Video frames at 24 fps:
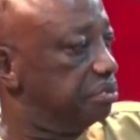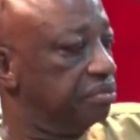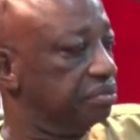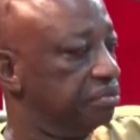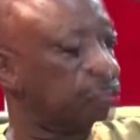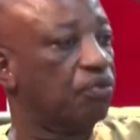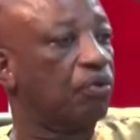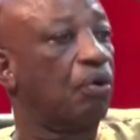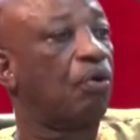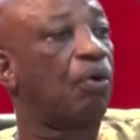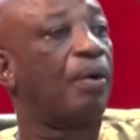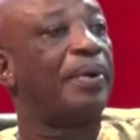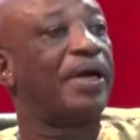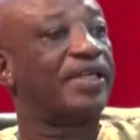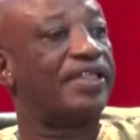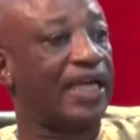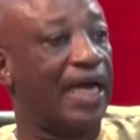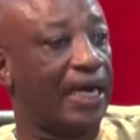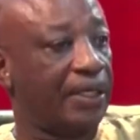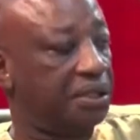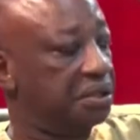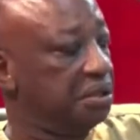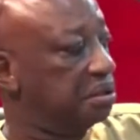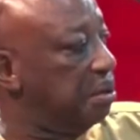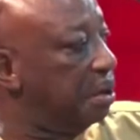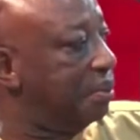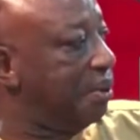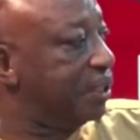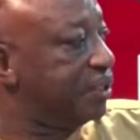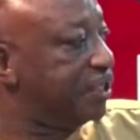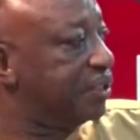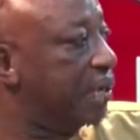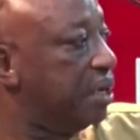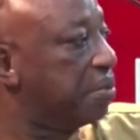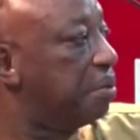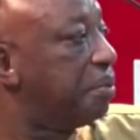Obesan,
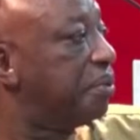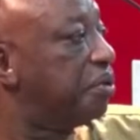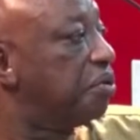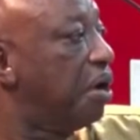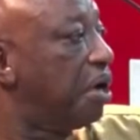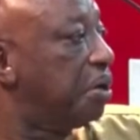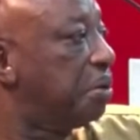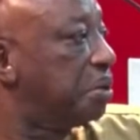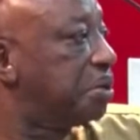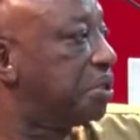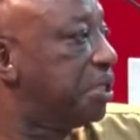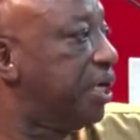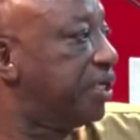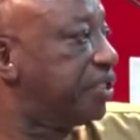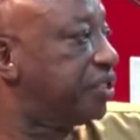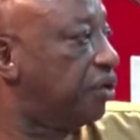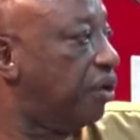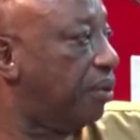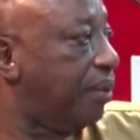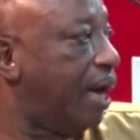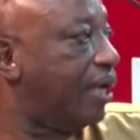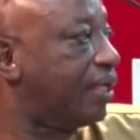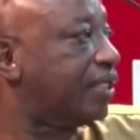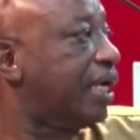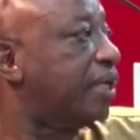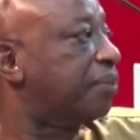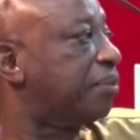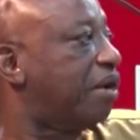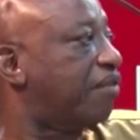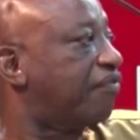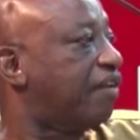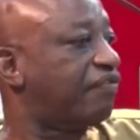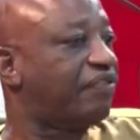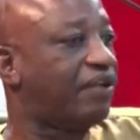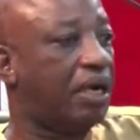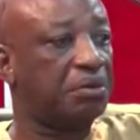we'll do it. We'll do it. I've
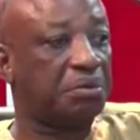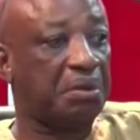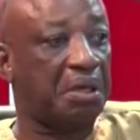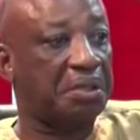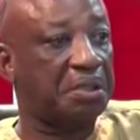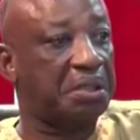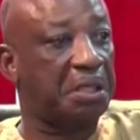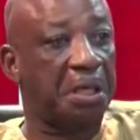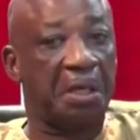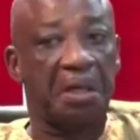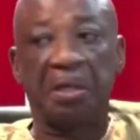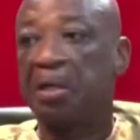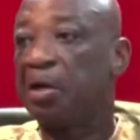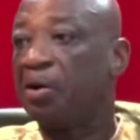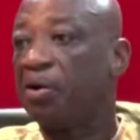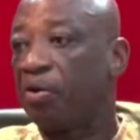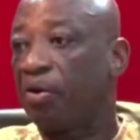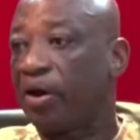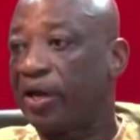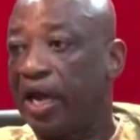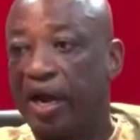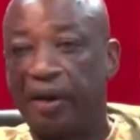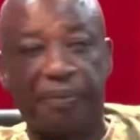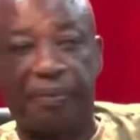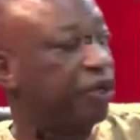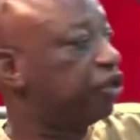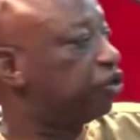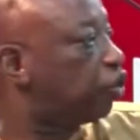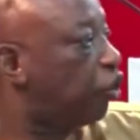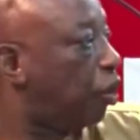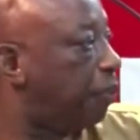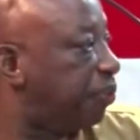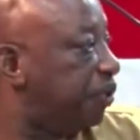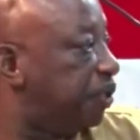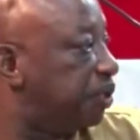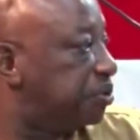found out here. Why are you pitching? You
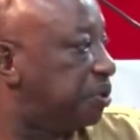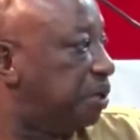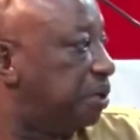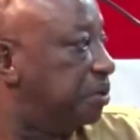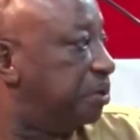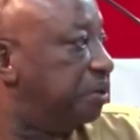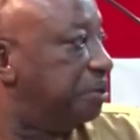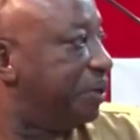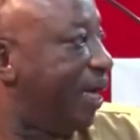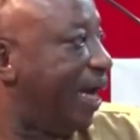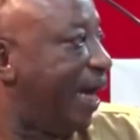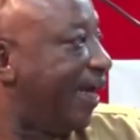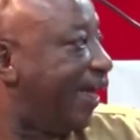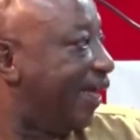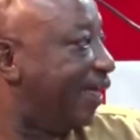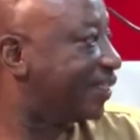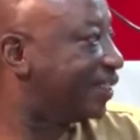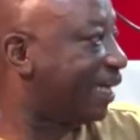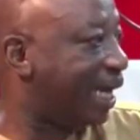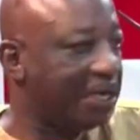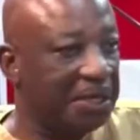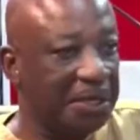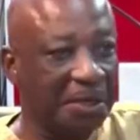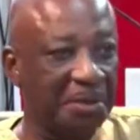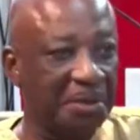guys, sign you.